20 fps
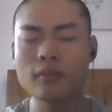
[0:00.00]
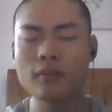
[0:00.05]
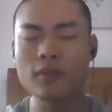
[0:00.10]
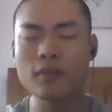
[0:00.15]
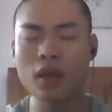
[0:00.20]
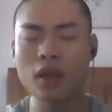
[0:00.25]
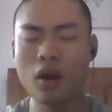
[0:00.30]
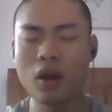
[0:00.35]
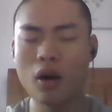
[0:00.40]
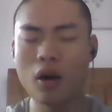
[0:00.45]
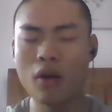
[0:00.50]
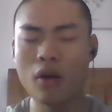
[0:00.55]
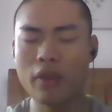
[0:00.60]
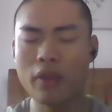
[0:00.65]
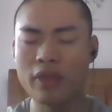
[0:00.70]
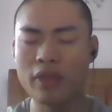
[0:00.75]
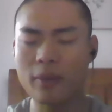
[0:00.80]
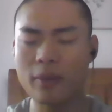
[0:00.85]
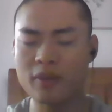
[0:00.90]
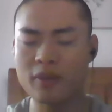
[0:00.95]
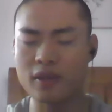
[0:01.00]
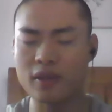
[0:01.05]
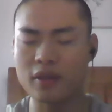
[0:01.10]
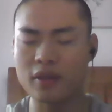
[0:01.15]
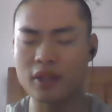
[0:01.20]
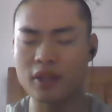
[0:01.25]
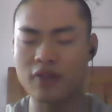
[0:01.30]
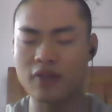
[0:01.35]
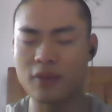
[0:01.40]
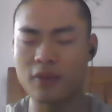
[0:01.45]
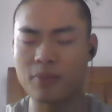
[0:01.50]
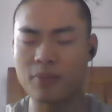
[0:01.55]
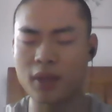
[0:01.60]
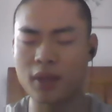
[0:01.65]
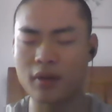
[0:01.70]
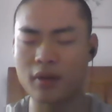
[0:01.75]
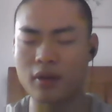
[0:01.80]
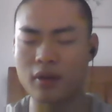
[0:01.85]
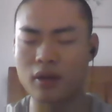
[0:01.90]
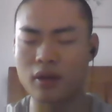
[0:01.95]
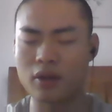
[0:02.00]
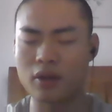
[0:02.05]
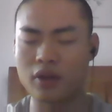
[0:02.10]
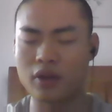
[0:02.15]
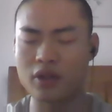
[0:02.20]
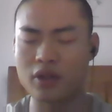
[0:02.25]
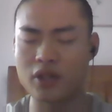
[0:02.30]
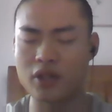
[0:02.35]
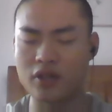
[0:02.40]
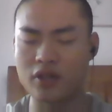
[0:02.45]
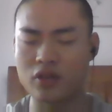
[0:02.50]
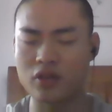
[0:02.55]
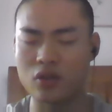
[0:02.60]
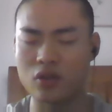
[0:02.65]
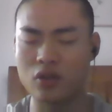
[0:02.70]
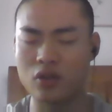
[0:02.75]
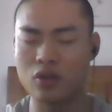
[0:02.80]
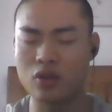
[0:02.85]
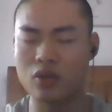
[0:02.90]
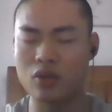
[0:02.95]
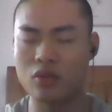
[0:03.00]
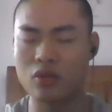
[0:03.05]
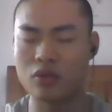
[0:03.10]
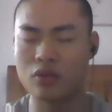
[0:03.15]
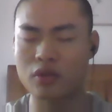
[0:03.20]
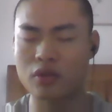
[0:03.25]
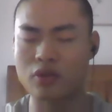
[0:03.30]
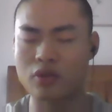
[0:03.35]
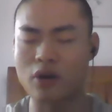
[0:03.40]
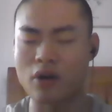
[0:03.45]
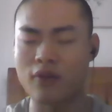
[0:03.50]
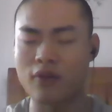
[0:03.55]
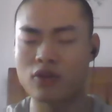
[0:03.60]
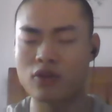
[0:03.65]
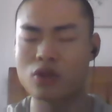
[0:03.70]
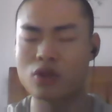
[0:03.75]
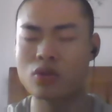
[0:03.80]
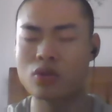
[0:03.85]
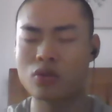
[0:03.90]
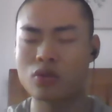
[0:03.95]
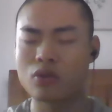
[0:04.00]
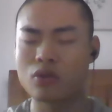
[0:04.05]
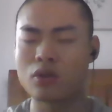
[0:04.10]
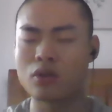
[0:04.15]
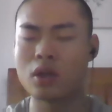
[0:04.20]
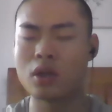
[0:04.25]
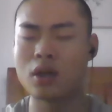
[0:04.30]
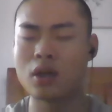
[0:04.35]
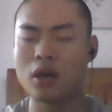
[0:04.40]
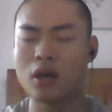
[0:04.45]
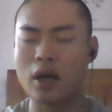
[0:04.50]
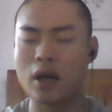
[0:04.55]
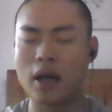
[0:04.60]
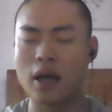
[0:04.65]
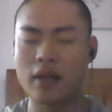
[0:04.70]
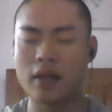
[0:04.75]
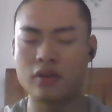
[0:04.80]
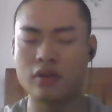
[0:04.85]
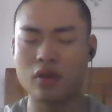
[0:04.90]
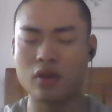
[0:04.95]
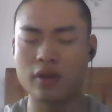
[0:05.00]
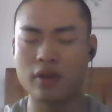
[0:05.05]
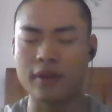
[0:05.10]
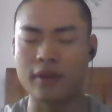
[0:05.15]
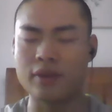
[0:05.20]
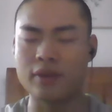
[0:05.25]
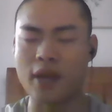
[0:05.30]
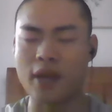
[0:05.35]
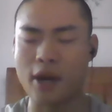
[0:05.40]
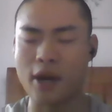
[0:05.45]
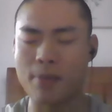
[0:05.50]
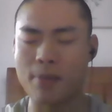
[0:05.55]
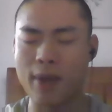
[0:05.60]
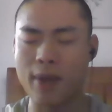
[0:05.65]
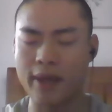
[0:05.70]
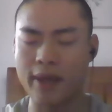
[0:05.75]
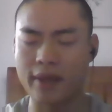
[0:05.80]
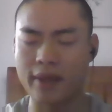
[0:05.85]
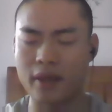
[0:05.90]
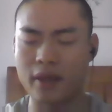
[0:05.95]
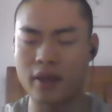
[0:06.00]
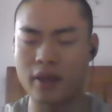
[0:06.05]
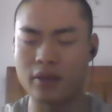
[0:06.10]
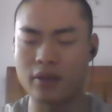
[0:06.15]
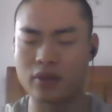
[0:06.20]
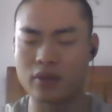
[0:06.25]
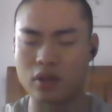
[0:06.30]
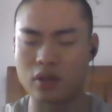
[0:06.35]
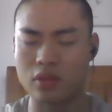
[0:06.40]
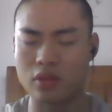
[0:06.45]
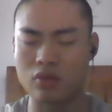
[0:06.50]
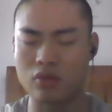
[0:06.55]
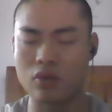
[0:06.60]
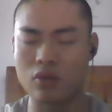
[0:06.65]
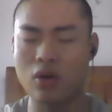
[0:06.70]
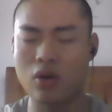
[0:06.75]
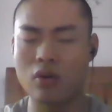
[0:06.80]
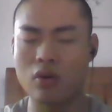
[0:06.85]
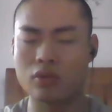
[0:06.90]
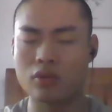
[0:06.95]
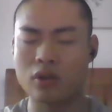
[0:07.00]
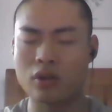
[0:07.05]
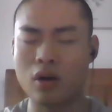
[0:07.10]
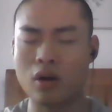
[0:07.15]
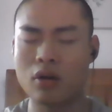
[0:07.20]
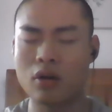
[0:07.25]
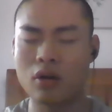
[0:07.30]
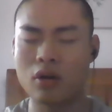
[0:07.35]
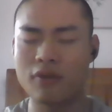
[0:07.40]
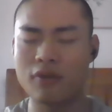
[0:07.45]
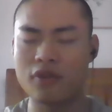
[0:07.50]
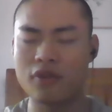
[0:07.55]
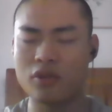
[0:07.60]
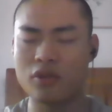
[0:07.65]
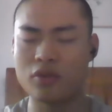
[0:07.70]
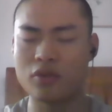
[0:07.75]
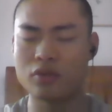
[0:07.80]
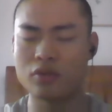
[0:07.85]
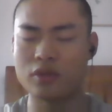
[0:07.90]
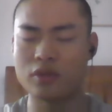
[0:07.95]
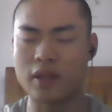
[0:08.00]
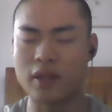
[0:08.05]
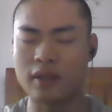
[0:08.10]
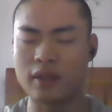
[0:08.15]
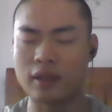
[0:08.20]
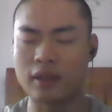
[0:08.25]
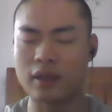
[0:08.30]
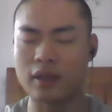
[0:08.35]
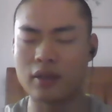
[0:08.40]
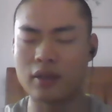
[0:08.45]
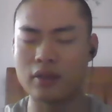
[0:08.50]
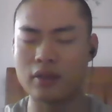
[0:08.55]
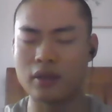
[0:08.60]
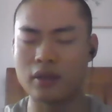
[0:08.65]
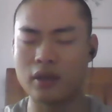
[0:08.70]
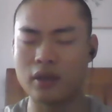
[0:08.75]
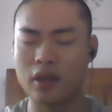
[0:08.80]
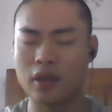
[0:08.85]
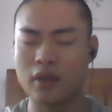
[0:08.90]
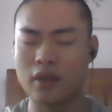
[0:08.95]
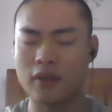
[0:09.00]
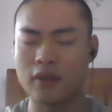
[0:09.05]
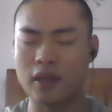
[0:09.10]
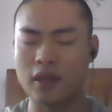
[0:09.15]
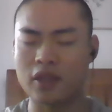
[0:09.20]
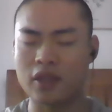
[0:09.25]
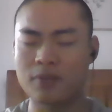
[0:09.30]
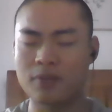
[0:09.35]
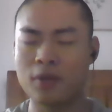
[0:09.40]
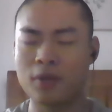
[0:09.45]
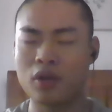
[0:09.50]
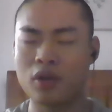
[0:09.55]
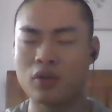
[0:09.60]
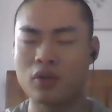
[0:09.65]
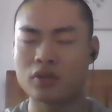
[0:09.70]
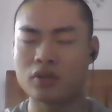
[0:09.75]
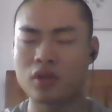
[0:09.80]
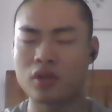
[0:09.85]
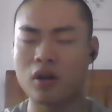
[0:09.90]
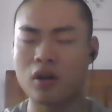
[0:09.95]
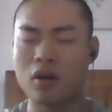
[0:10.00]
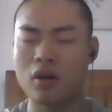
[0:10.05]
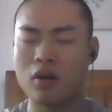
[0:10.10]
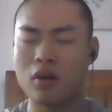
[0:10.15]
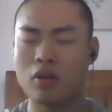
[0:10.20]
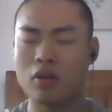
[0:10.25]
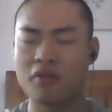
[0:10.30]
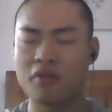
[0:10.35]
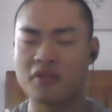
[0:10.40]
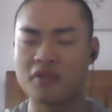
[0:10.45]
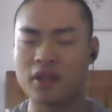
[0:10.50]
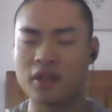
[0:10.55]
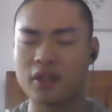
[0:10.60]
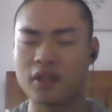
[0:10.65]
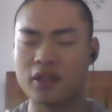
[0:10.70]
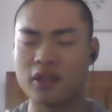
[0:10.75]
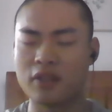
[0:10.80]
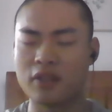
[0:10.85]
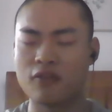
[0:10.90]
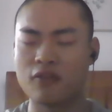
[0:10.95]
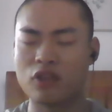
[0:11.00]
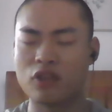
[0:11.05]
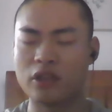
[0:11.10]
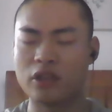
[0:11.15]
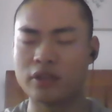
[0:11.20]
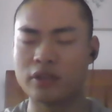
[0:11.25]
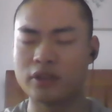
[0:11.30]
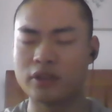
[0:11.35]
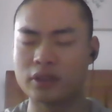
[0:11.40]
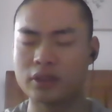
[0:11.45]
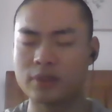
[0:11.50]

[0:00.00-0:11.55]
or something even bigger, you can just use GraphQL as your entire backend to hold all of your data. They has exposed all of the different